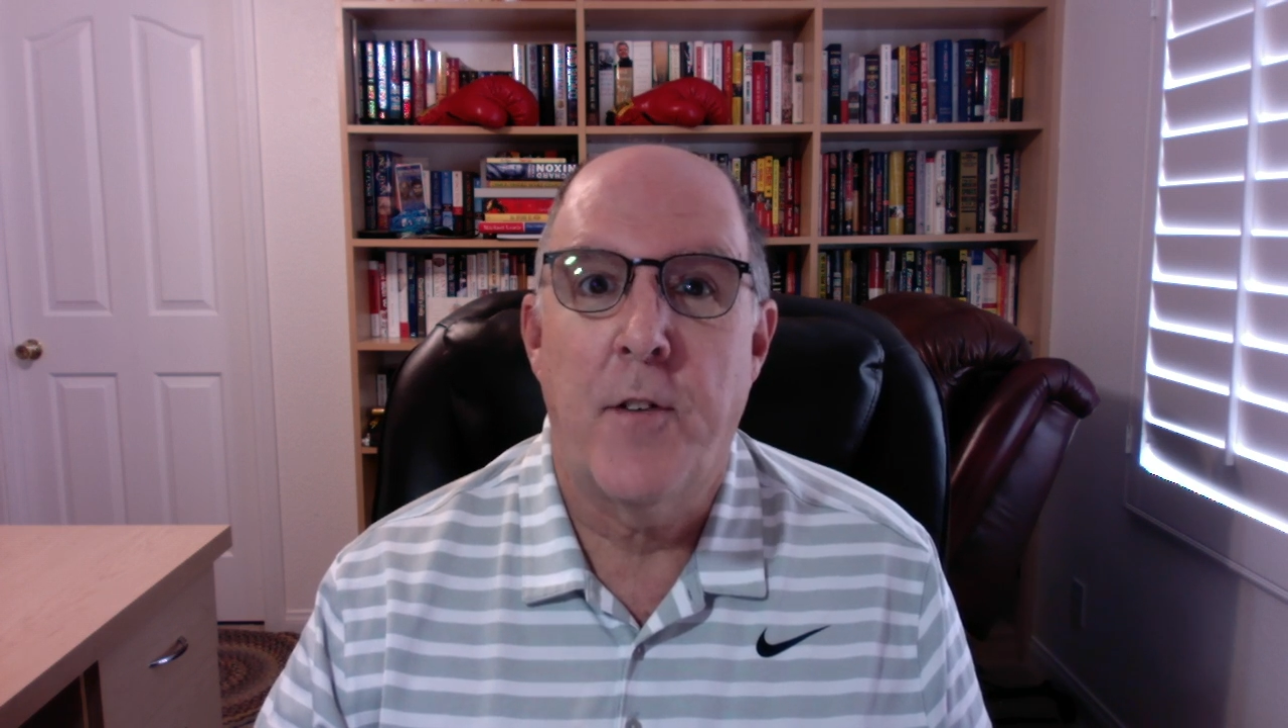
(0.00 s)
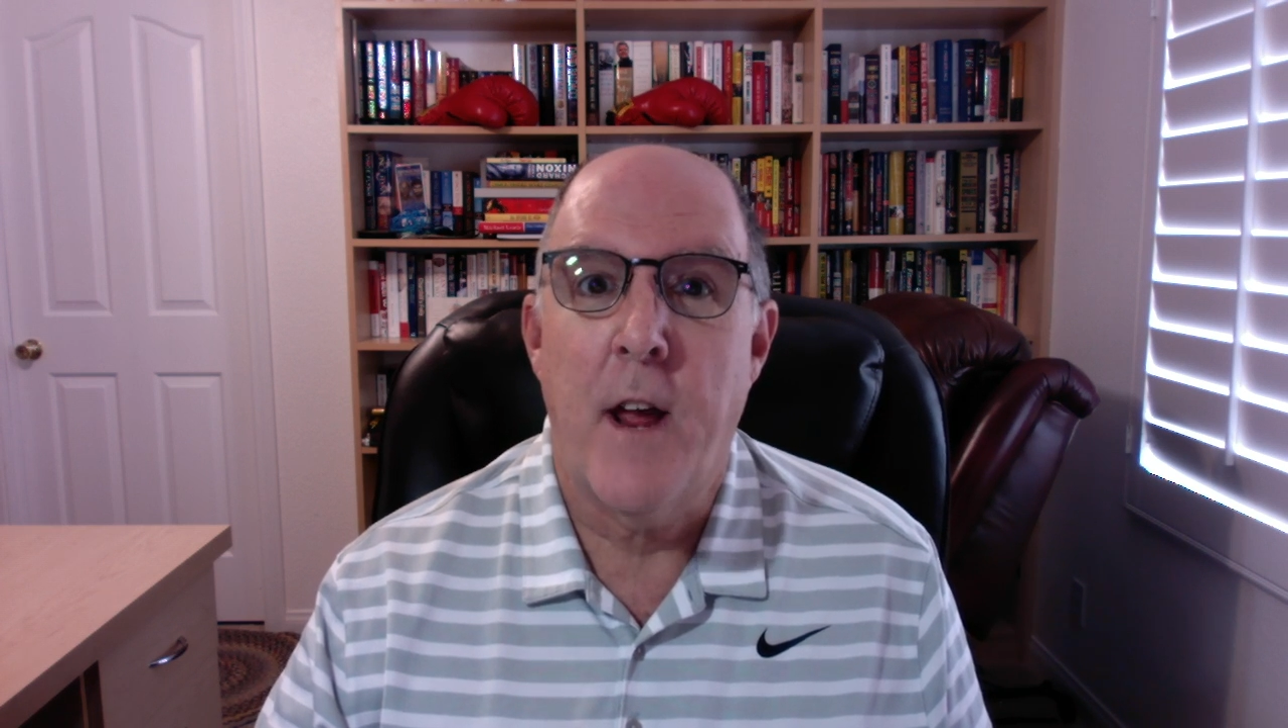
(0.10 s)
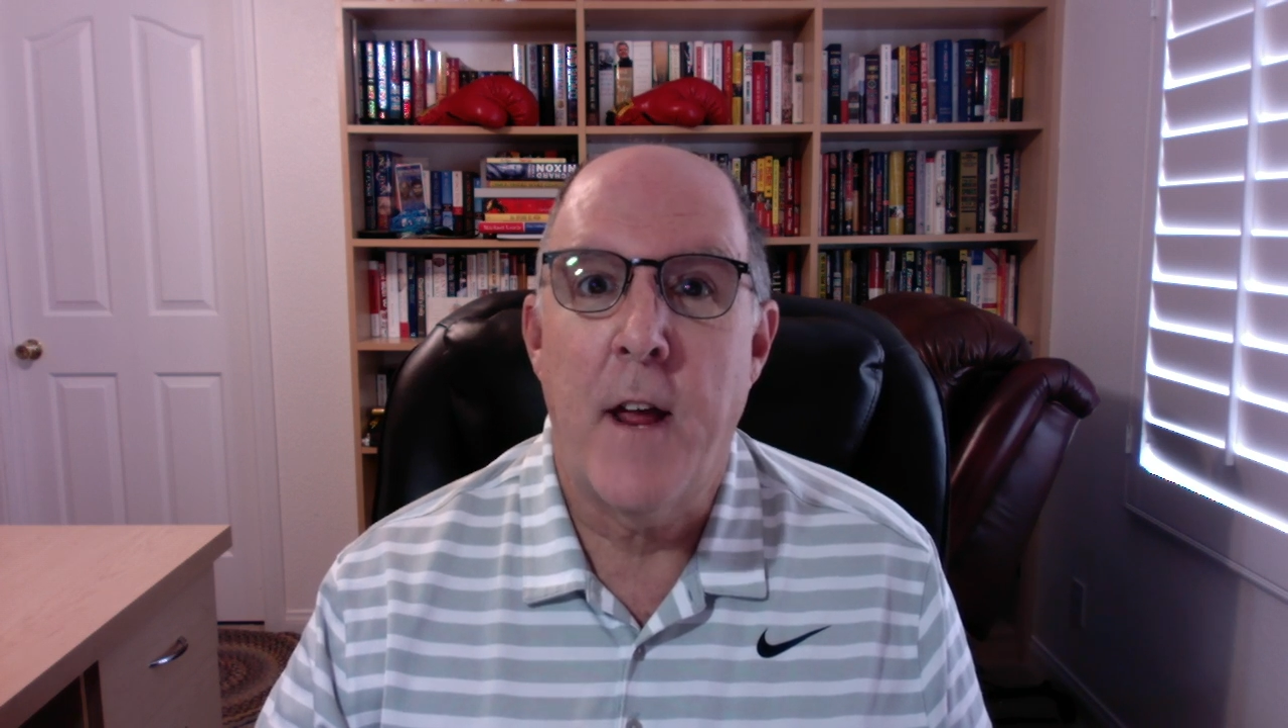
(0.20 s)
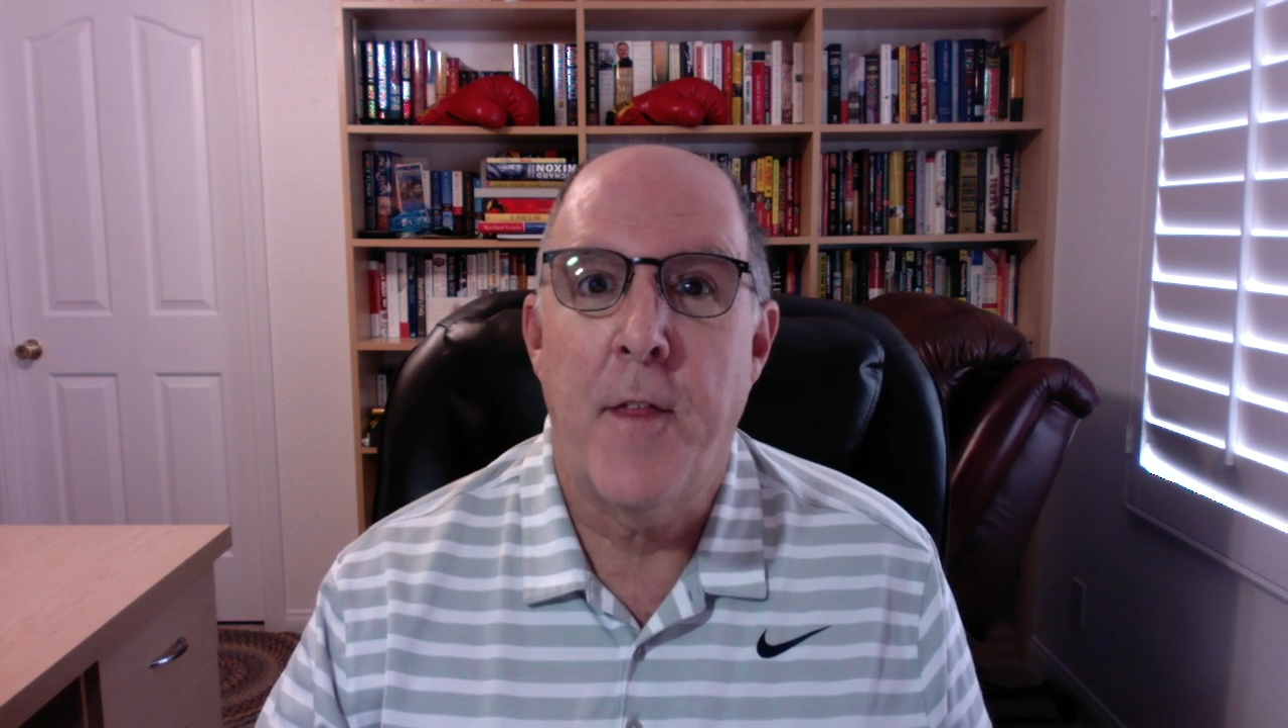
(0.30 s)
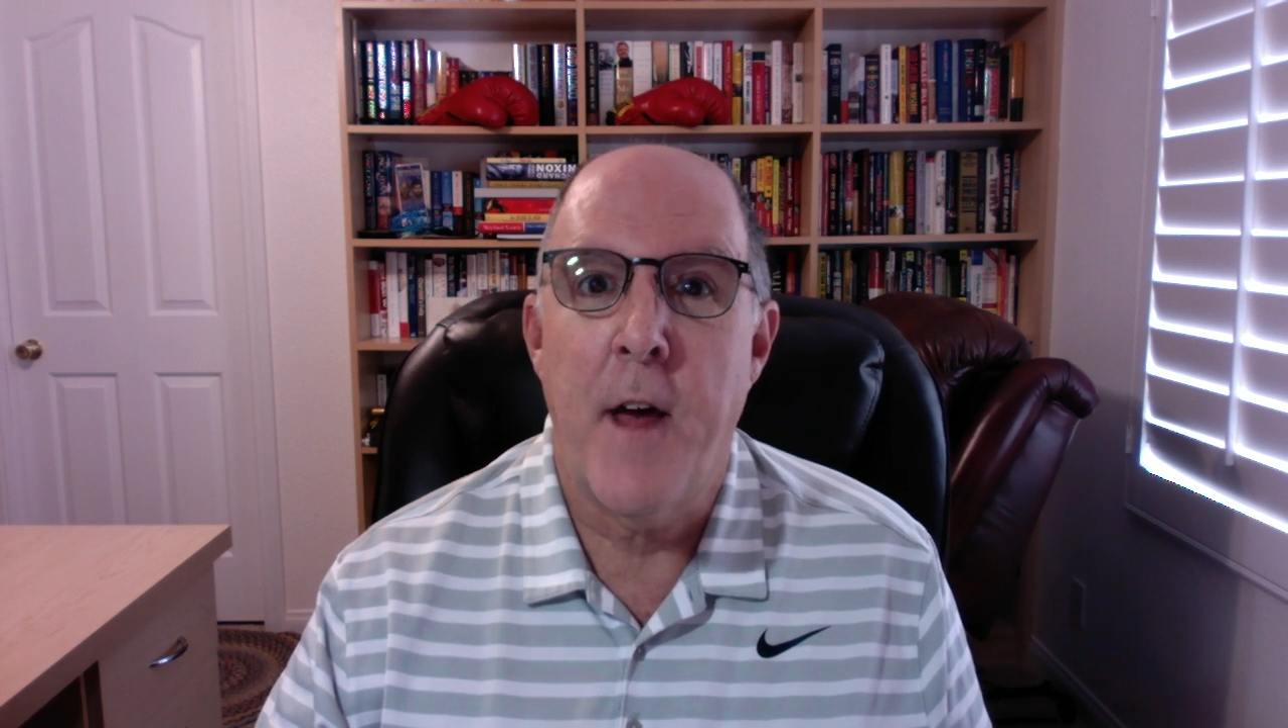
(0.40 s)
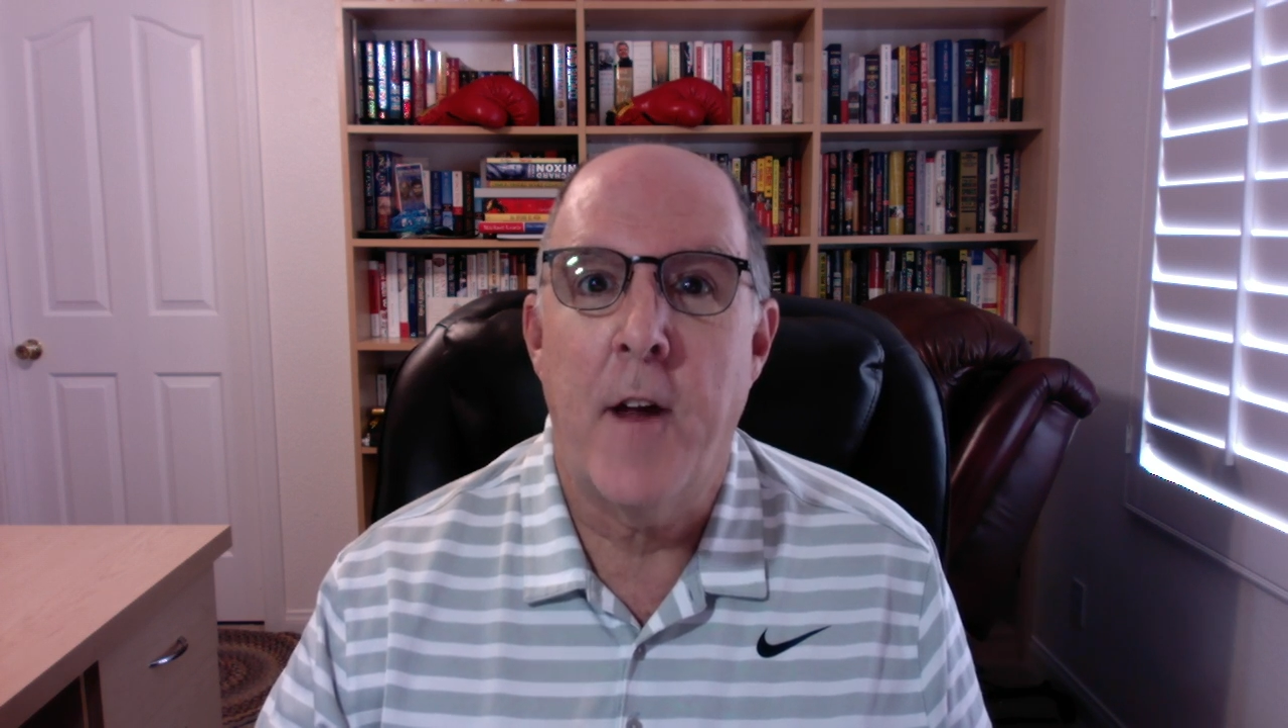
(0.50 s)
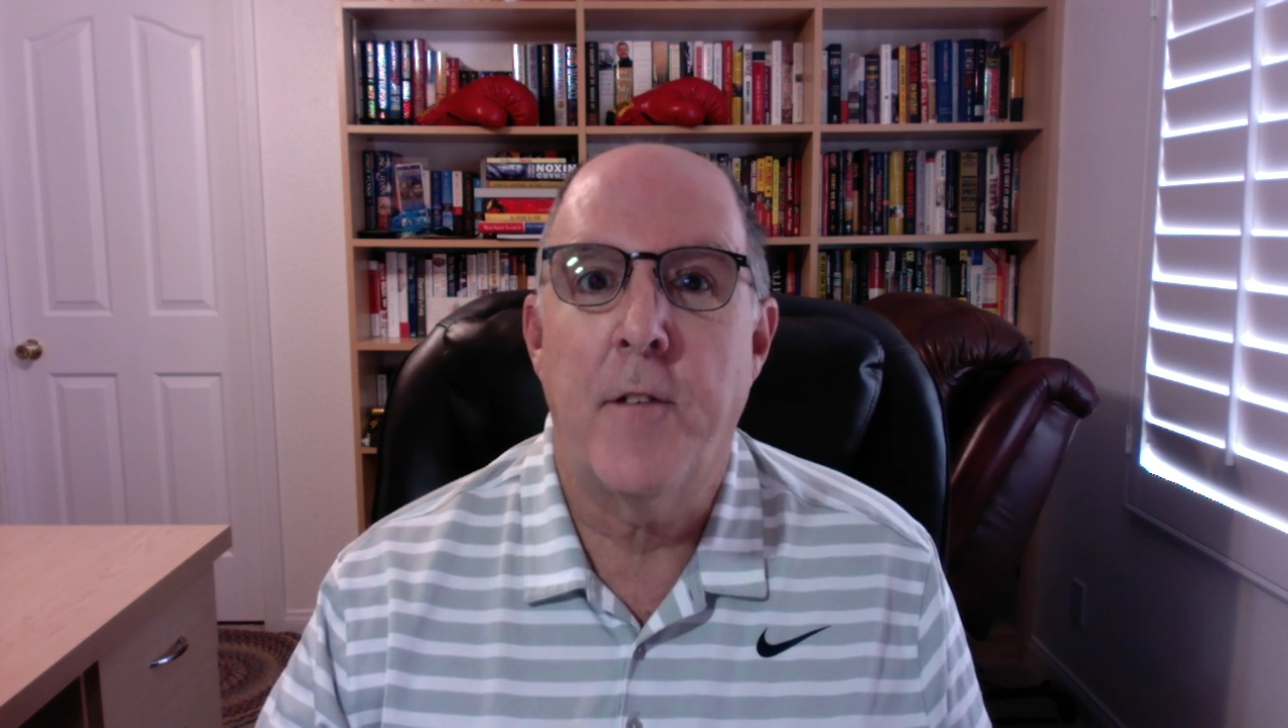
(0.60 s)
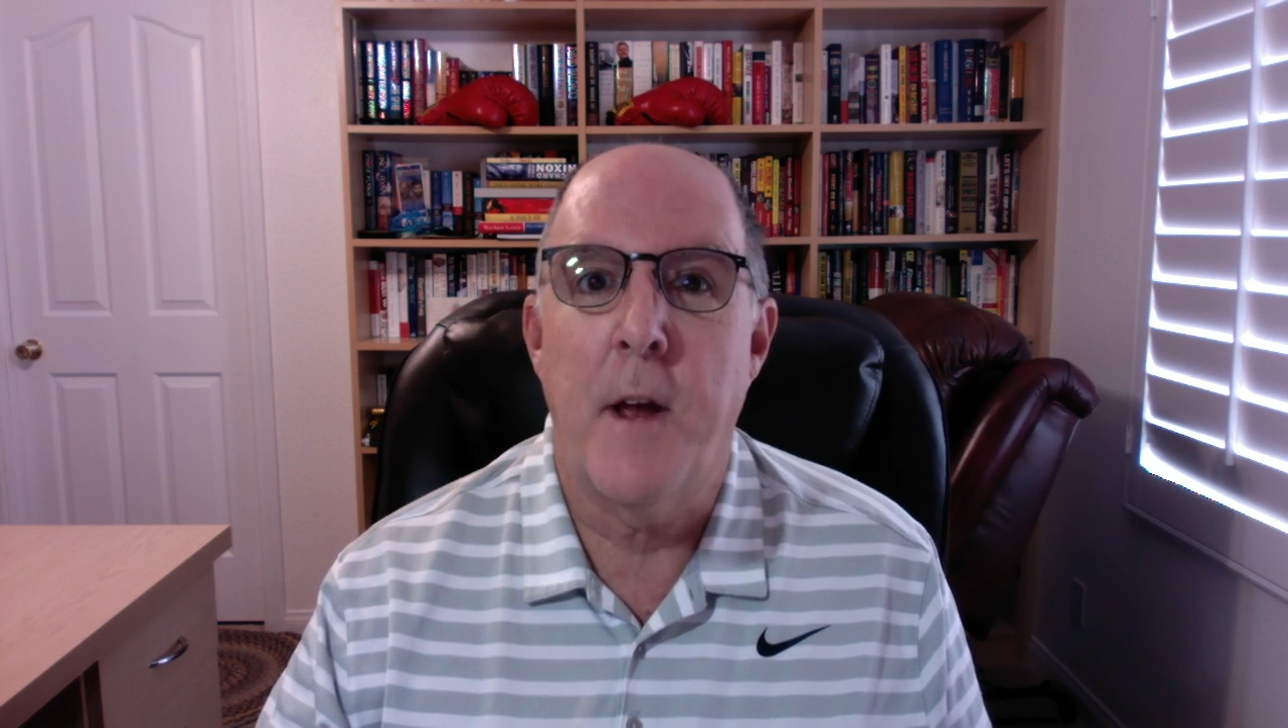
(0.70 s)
say thanks